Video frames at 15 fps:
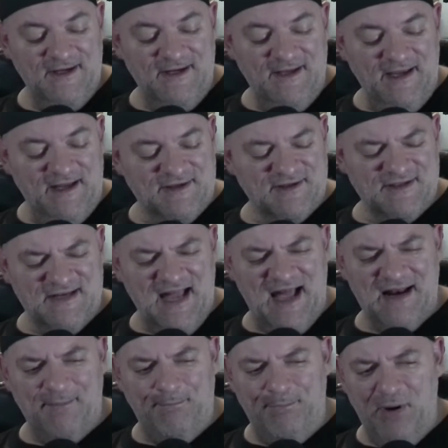it's
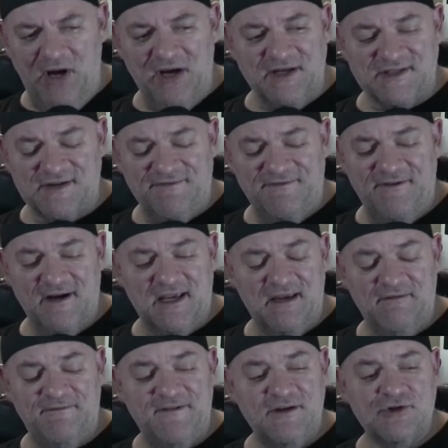not a bug, it's a
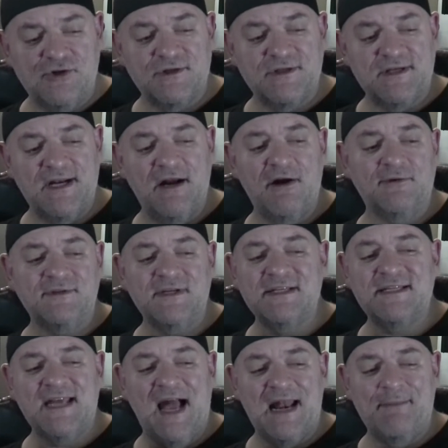fucking feature scenarios.
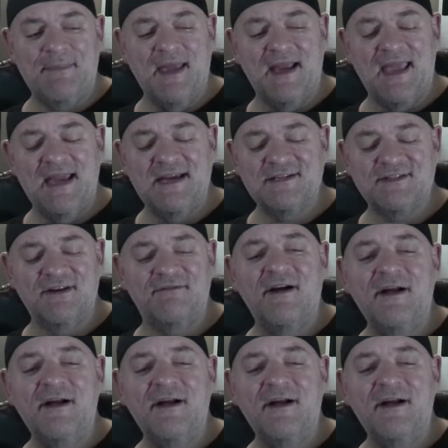It's got to be a case of,